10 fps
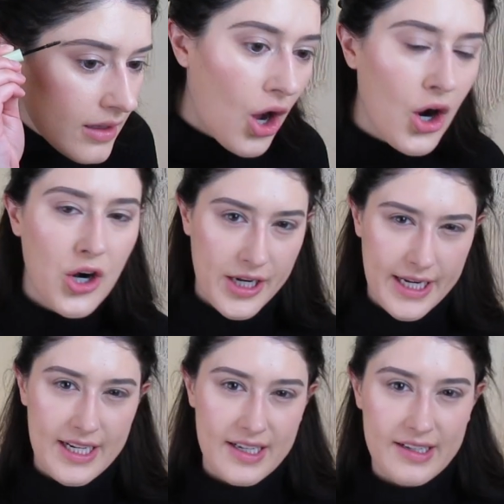
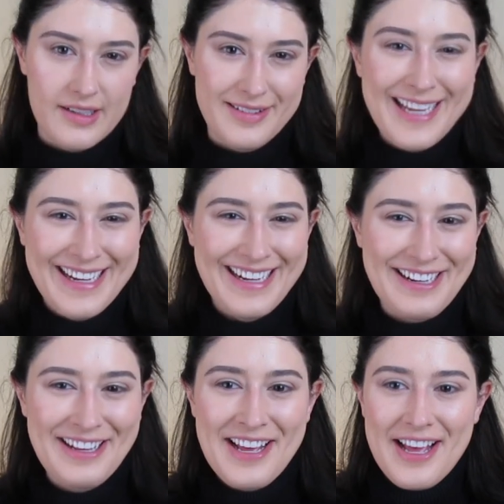harden.
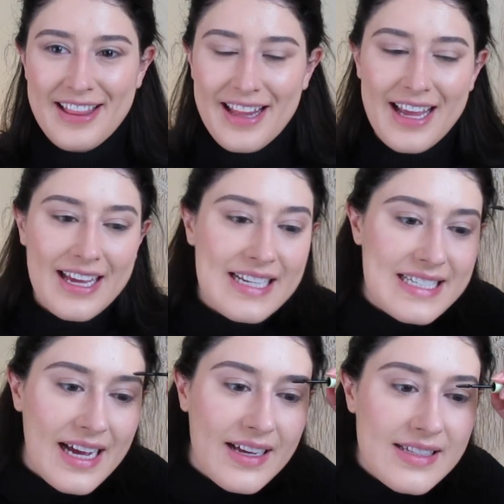Like, it
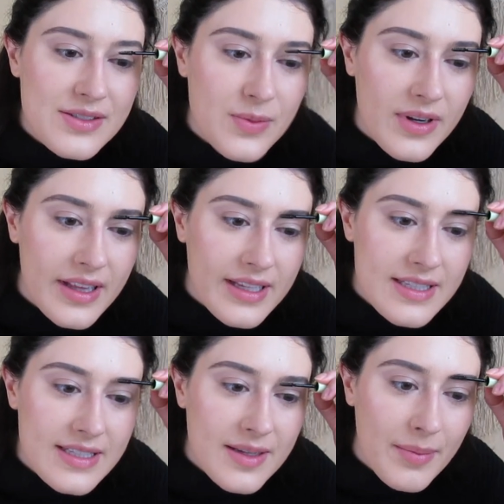does really
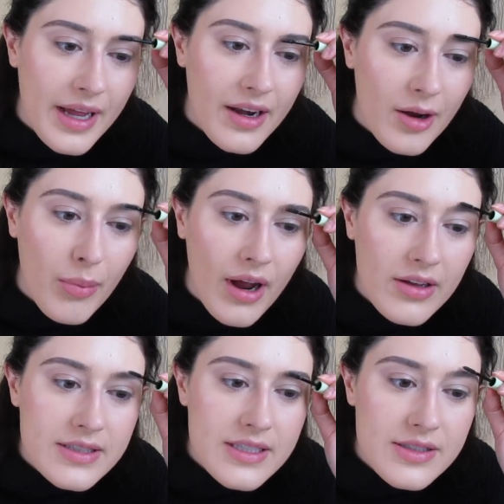cement your
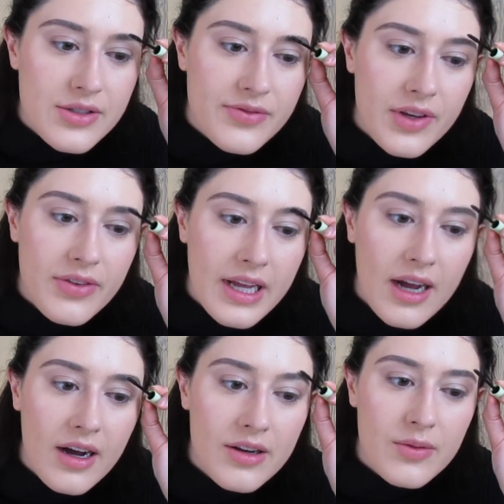brows in. So if you have like
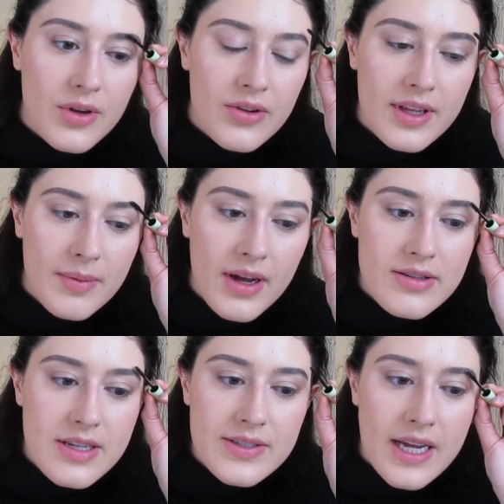unruly
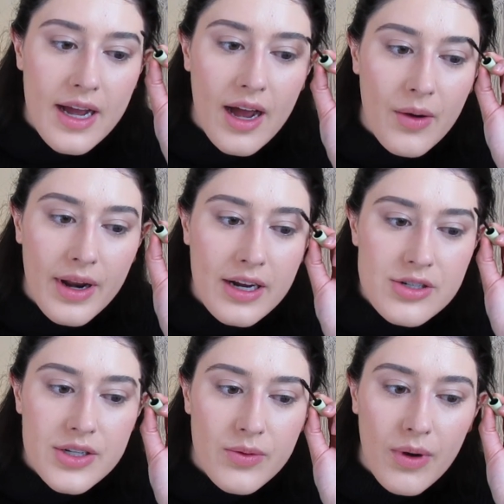brows, I would
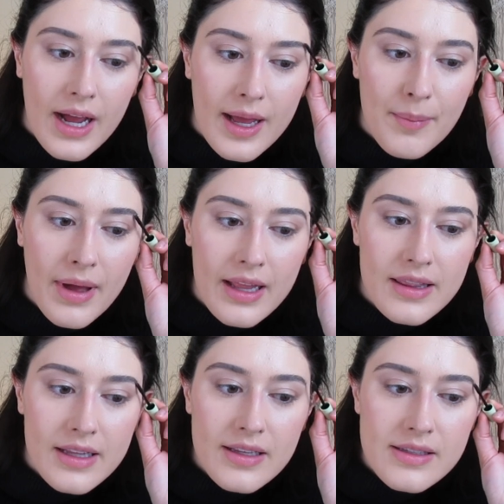actually
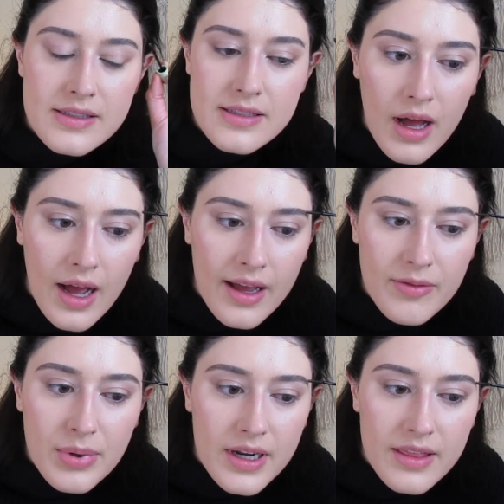recommend this. I
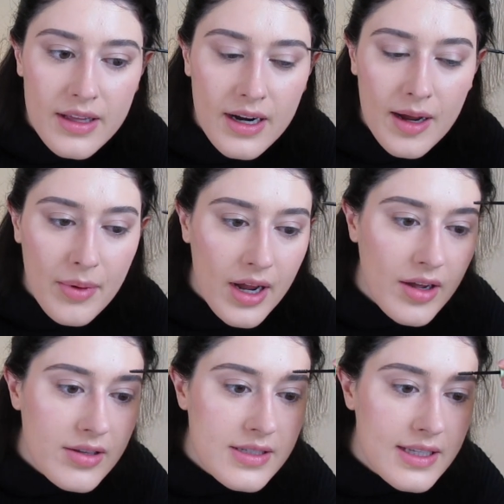have pretty thin
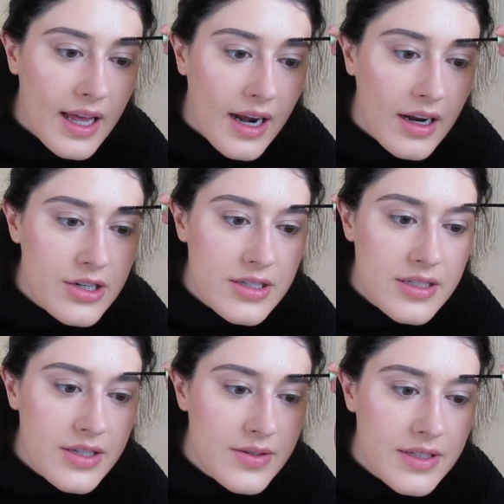eyebrows and I
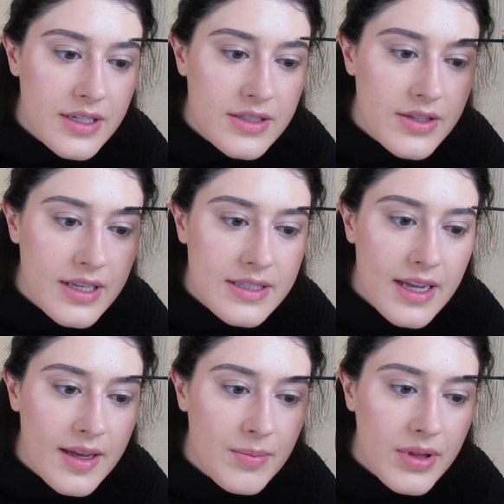just use it so they
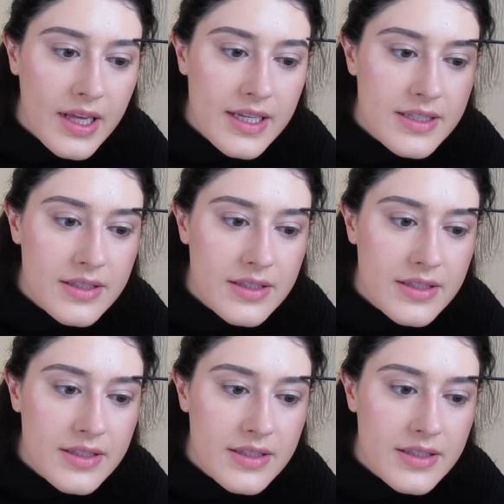stay in place.